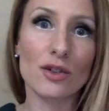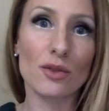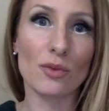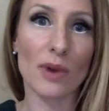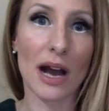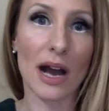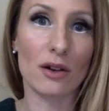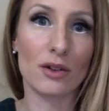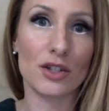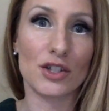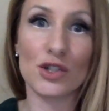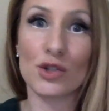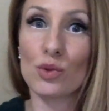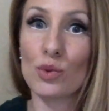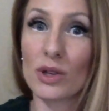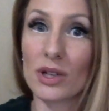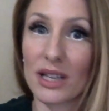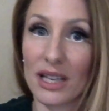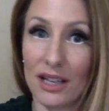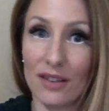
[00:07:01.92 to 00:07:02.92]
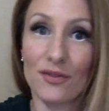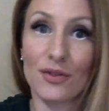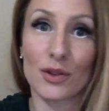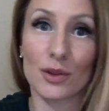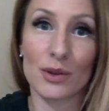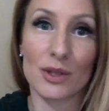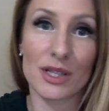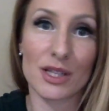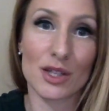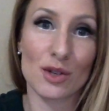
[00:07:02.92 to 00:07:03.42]
around you will
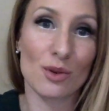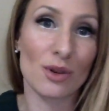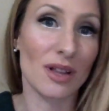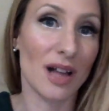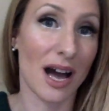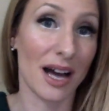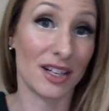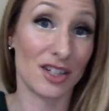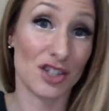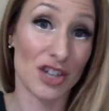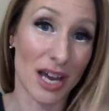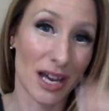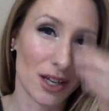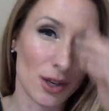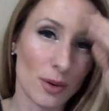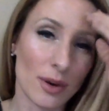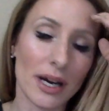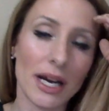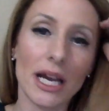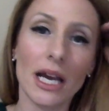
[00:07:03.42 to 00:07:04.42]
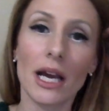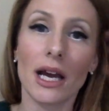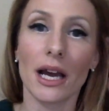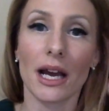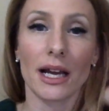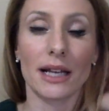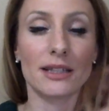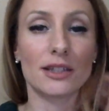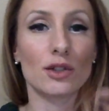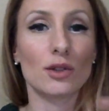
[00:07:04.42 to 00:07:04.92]
influence you a lot in January.
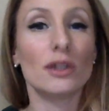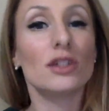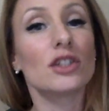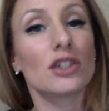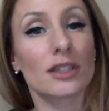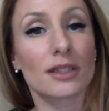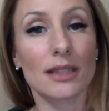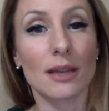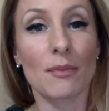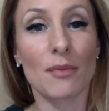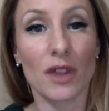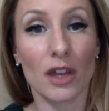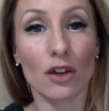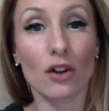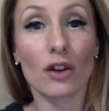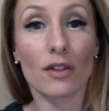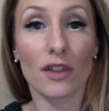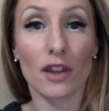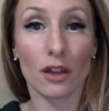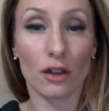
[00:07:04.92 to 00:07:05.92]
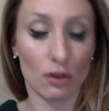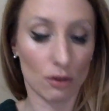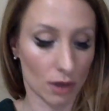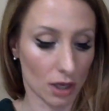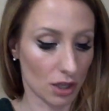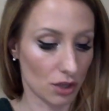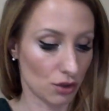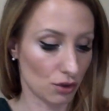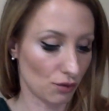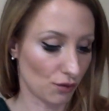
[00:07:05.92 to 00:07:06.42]
And so it's just something good that you
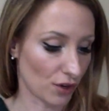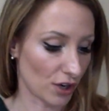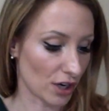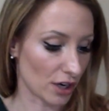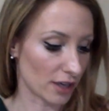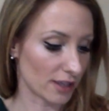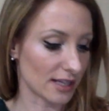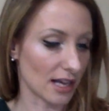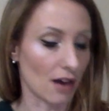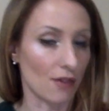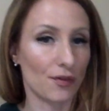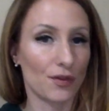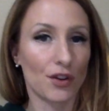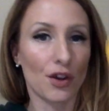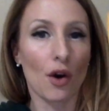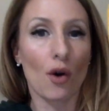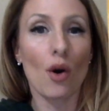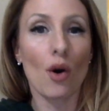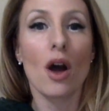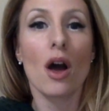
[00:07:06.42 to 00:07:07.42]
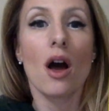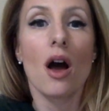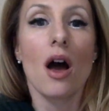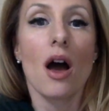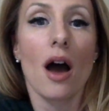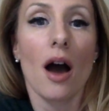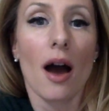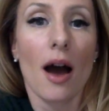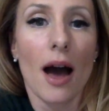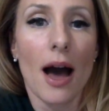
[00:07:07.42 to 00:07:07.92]
can do for yourself. So
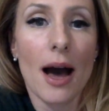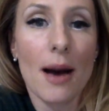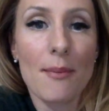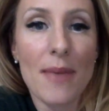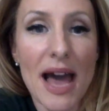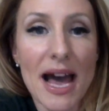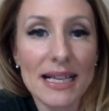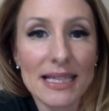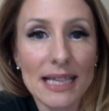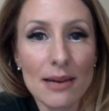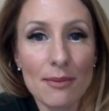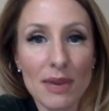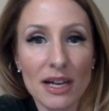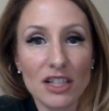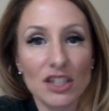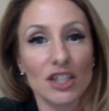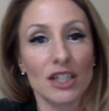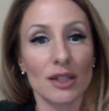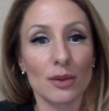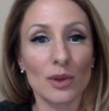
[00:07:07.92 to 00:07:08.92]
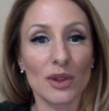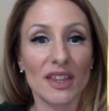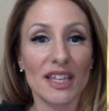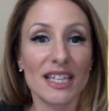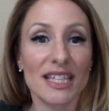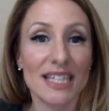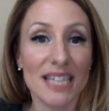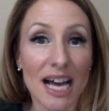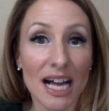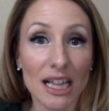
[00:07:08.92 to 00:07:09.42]
Um, as I mentioned, with
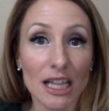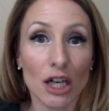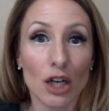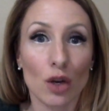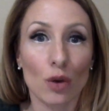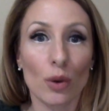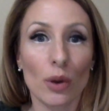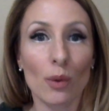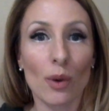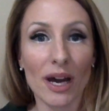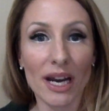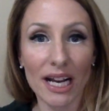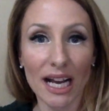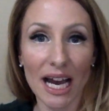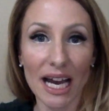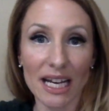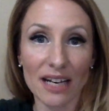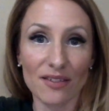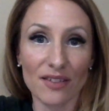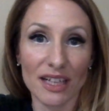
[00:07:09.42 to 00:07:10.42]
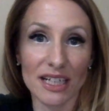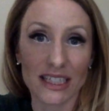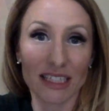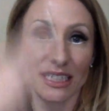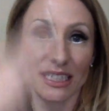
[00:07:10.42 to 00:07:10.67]
this yellow, we want to kind of like